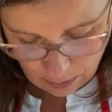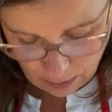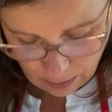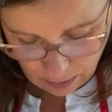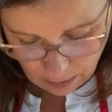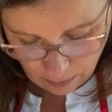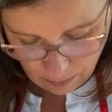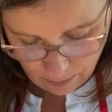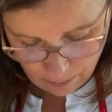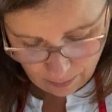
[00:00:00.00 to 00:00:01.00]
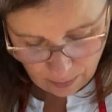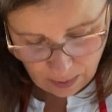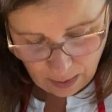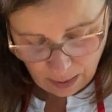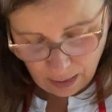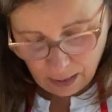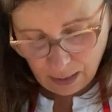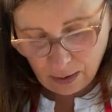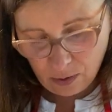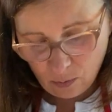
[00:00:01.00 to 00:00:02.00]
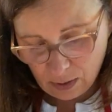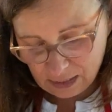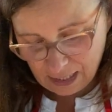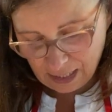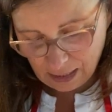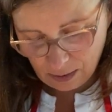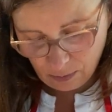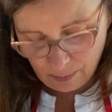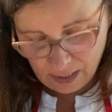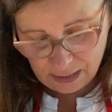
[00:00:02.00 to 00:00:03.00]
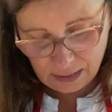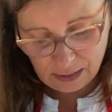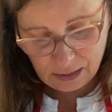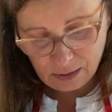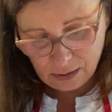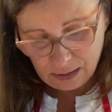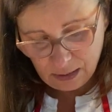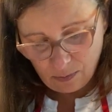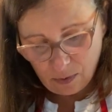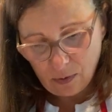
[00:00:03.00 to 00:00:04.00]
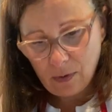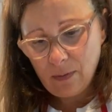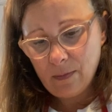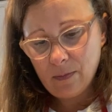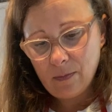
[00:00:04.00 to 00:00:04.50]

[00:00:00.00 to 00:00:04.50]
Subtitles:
There you go. Now you want to take little pieces of Tootsie Roll